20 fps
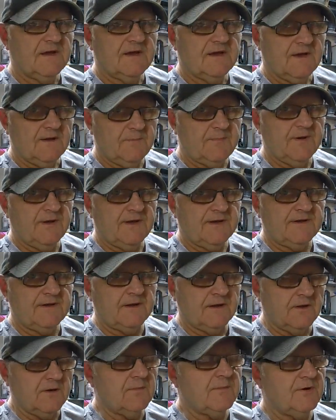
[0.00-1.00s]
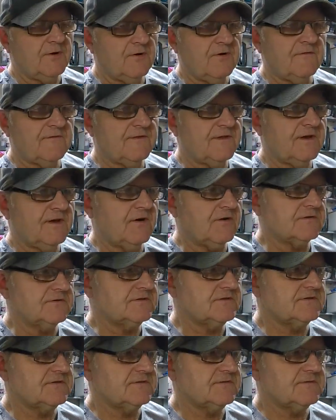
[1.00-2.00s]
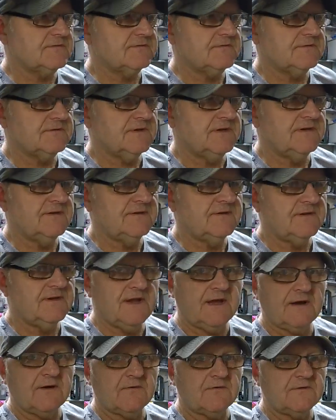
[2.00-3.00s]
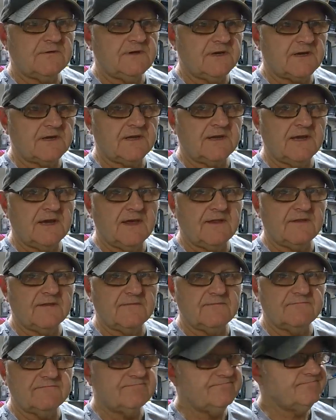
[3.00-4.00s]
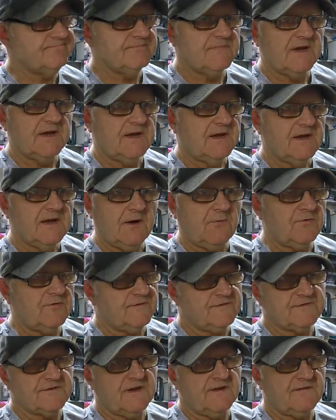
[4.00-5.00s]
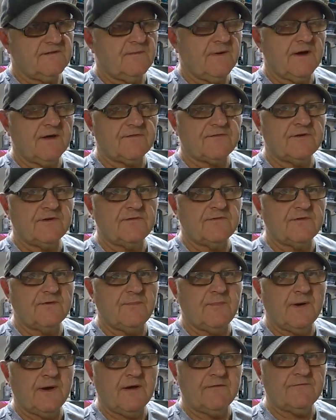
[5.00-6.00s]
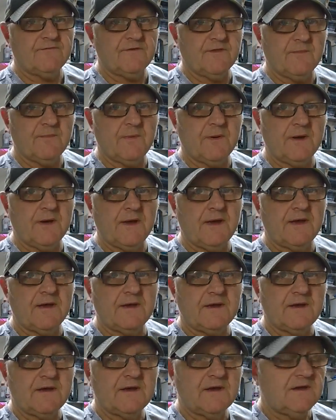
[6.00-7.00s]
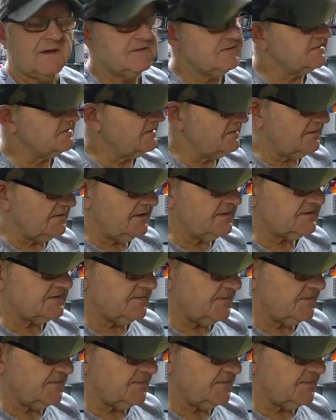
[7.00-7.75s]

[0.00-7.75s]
I paid a little bit over the odds, and now you can get them. I would have saved about £300 for the pair, so it's a